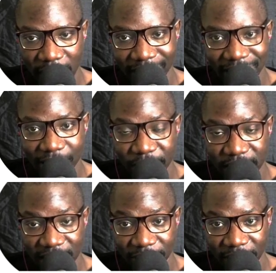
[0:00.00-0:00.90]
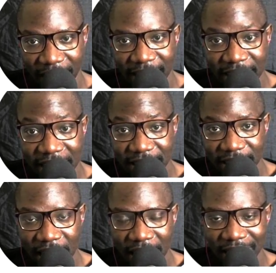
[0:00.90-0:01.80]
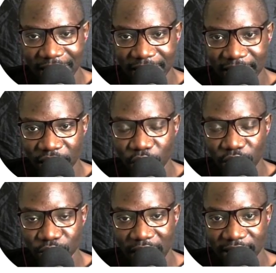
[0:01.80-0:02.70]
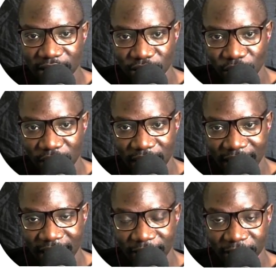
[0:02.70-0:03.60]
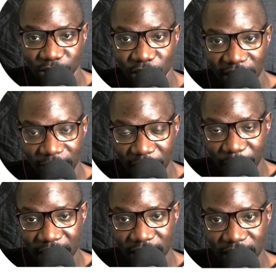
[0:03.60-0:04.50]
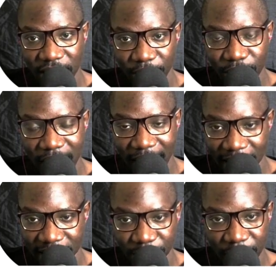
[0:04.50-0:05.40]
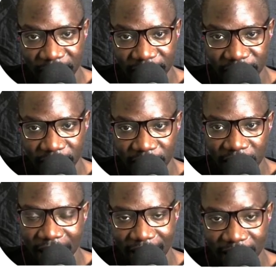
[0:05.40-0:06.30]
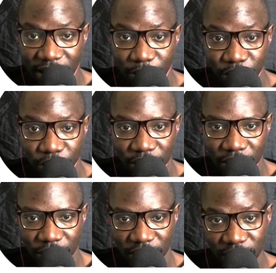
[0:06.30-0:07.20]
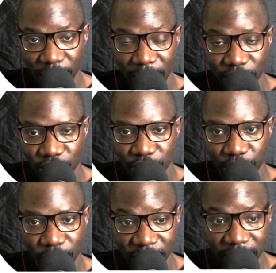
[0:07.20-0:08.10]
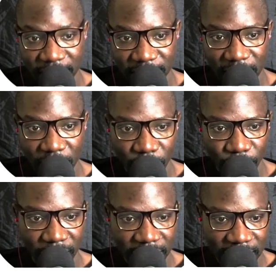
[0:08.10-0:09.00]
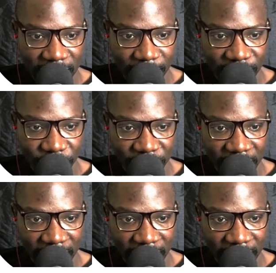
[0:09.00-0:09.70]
a database server and this is going to get installed in a virtual environment by Ispmanager. Another option, since we want to use Postgres, we can just come down here